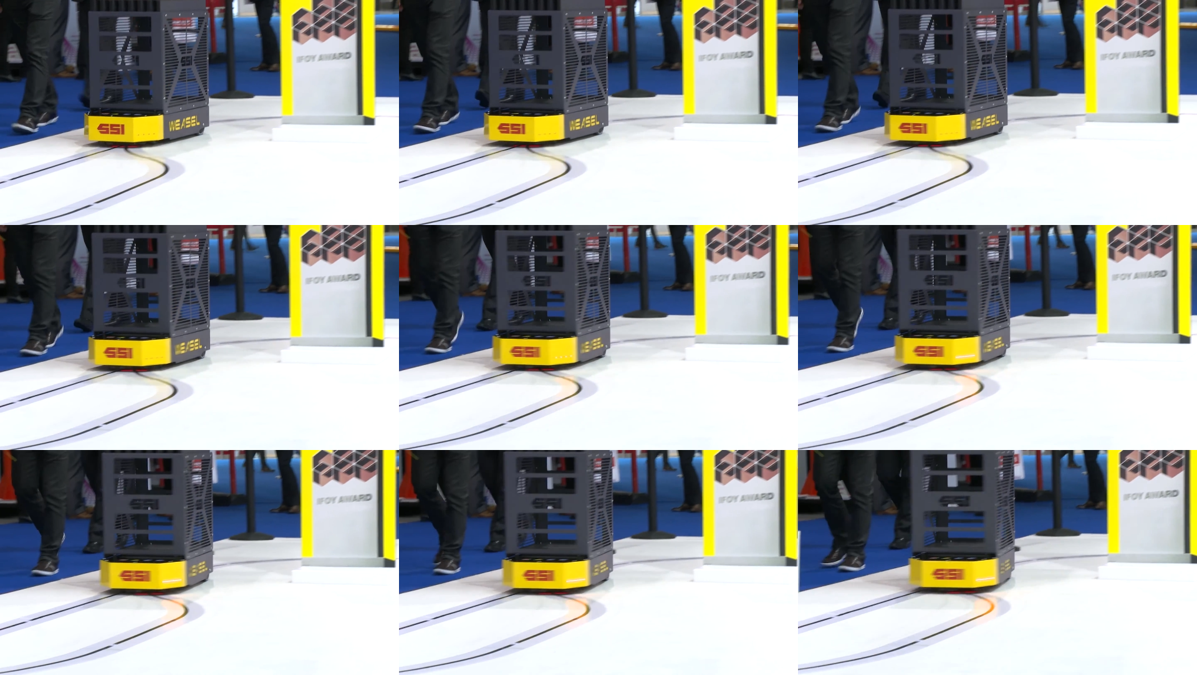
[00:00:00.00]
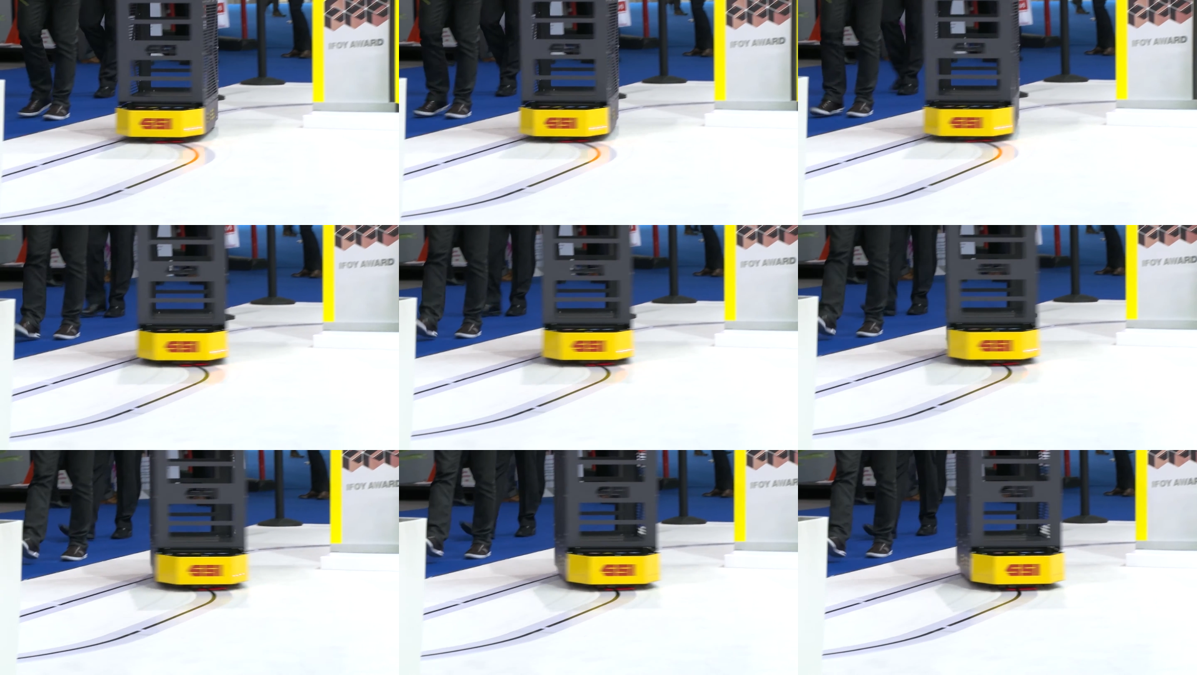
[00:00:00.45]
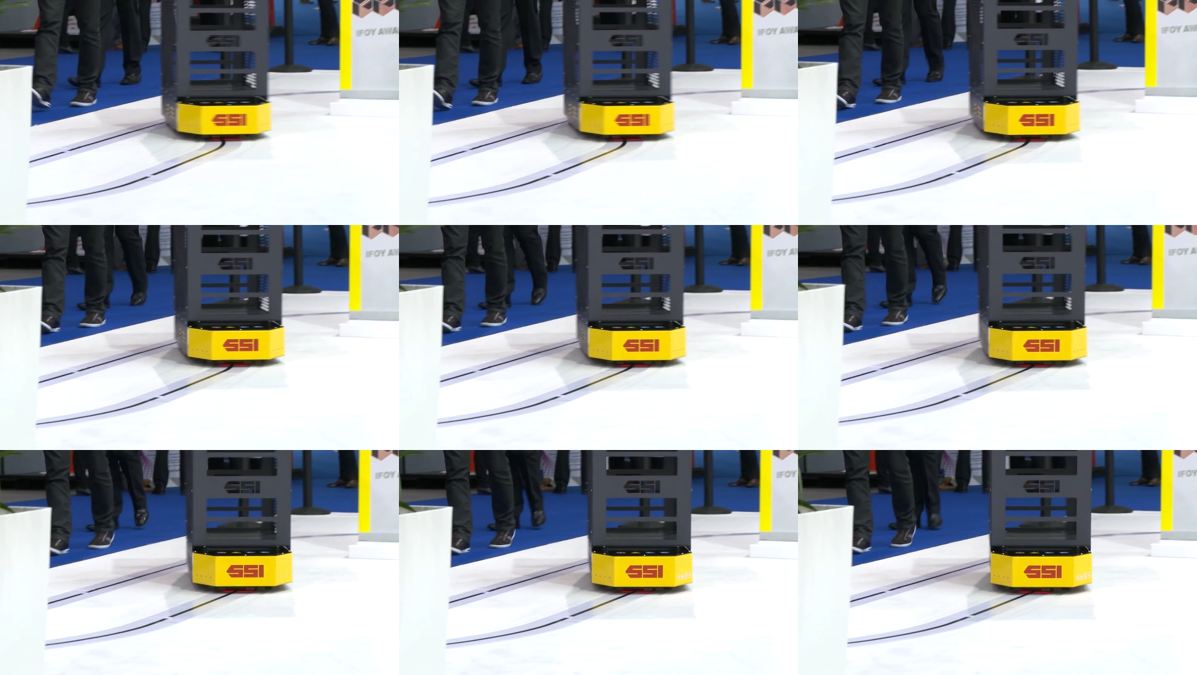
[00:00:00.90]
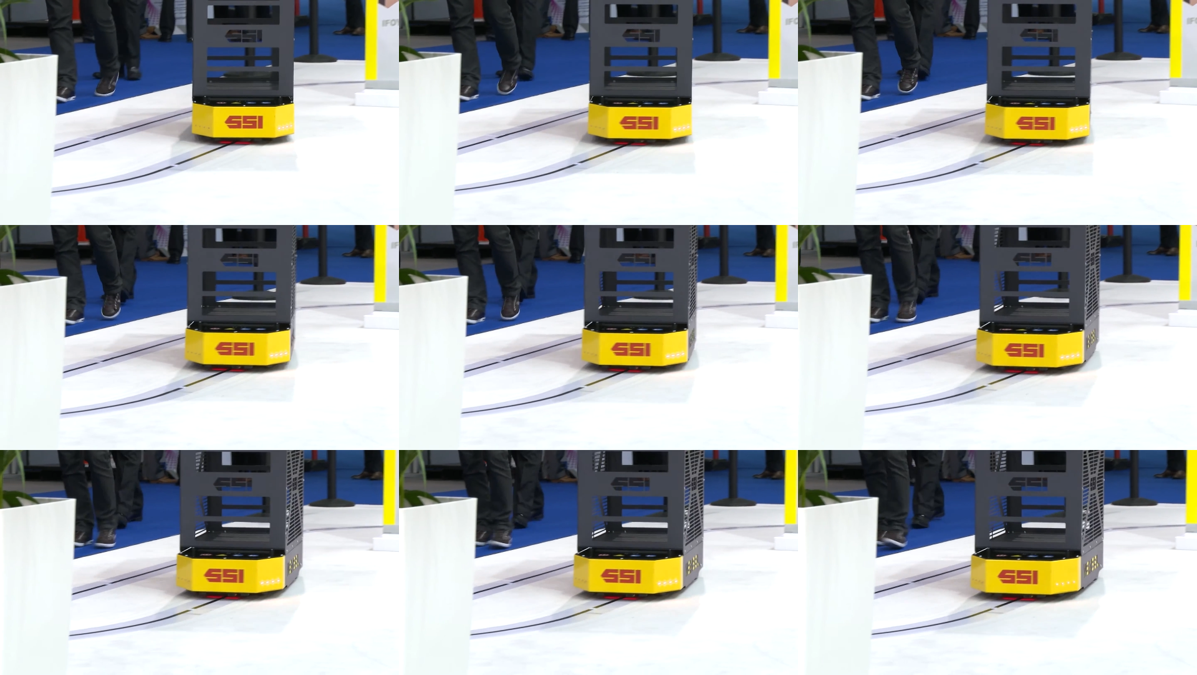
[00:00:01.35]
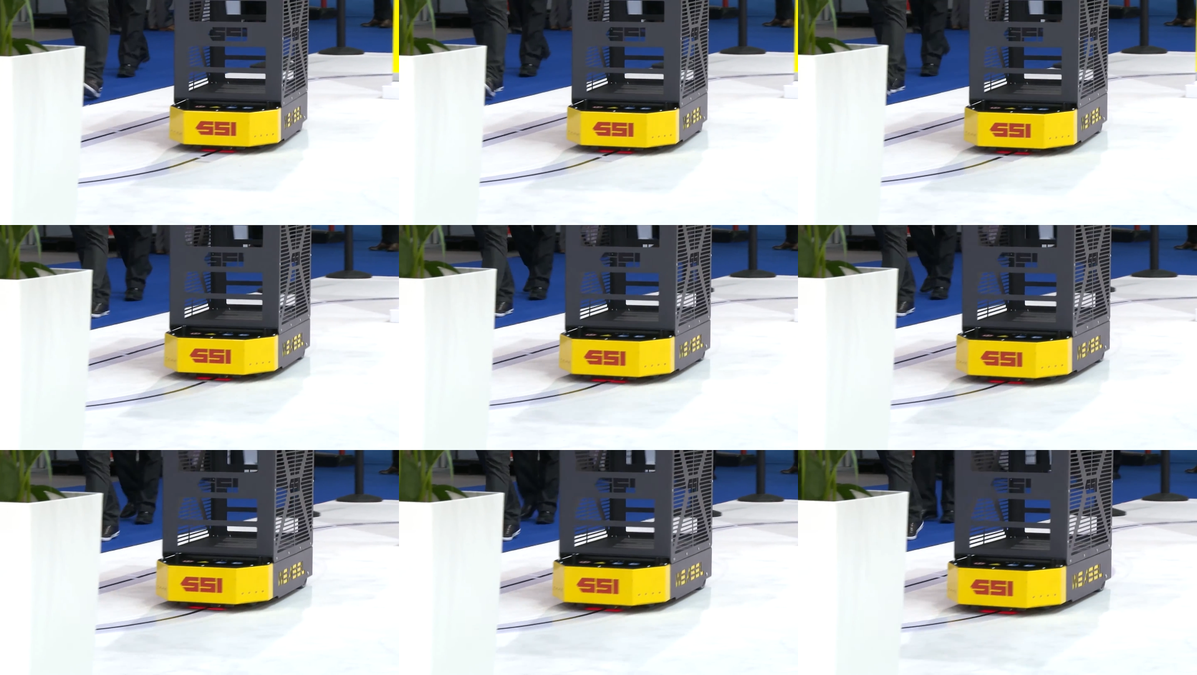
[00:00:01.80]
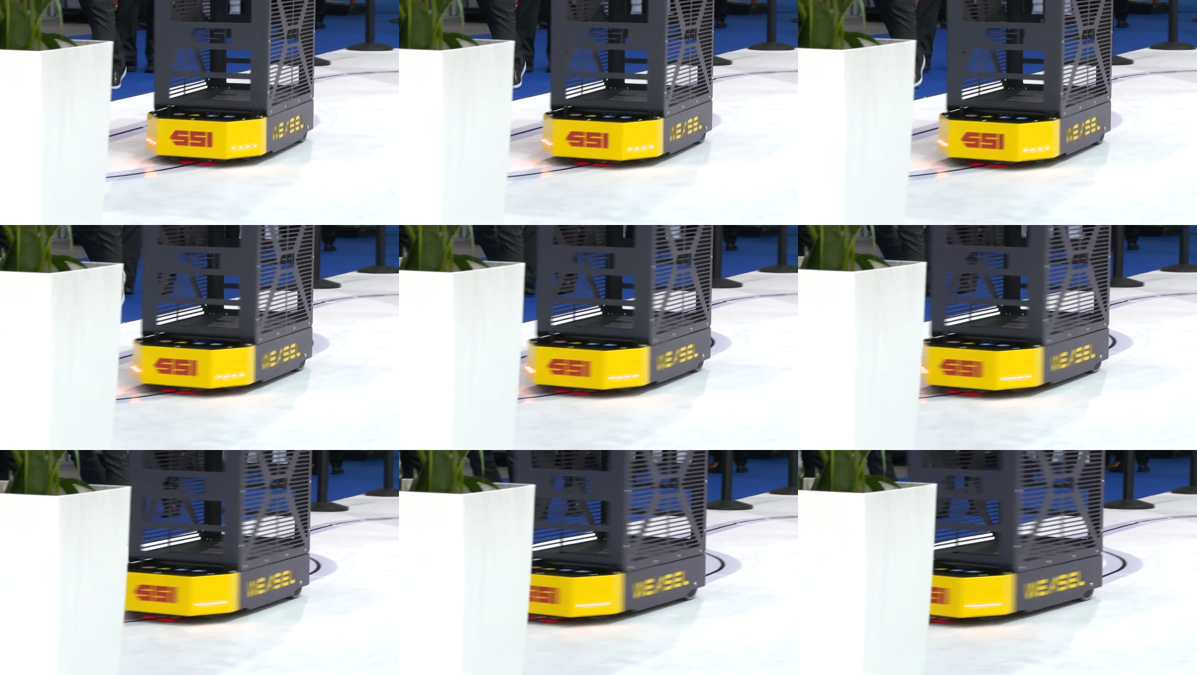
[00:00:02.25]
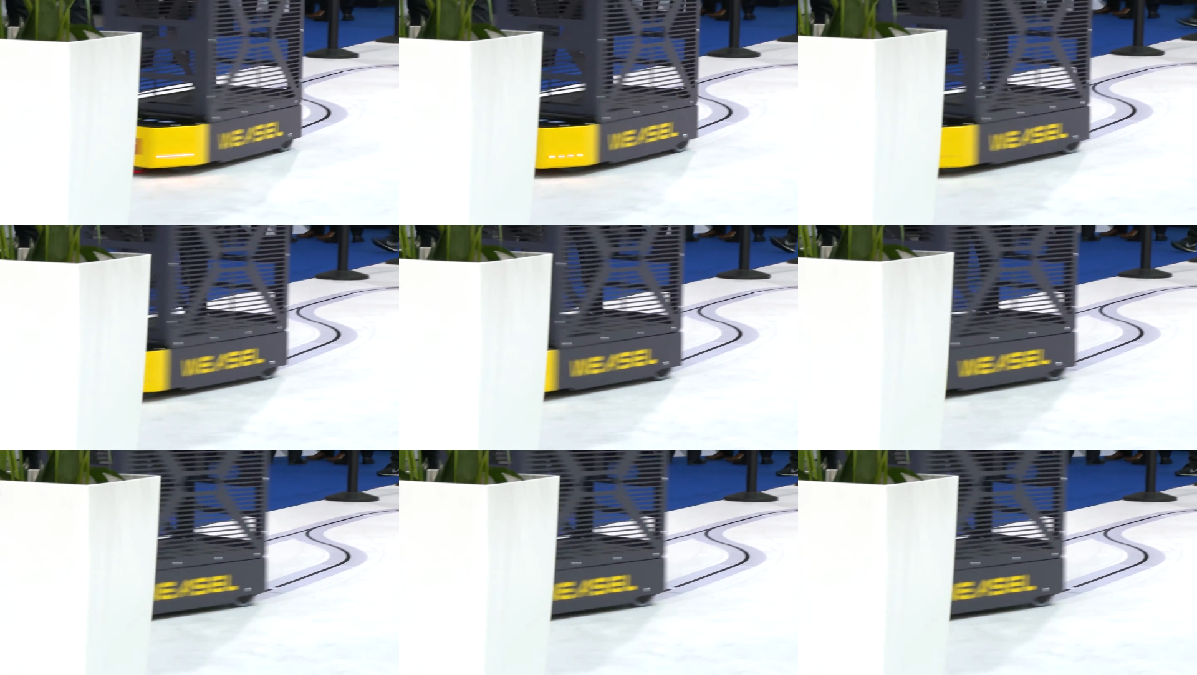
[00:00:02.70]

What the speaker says: (no speaker visible)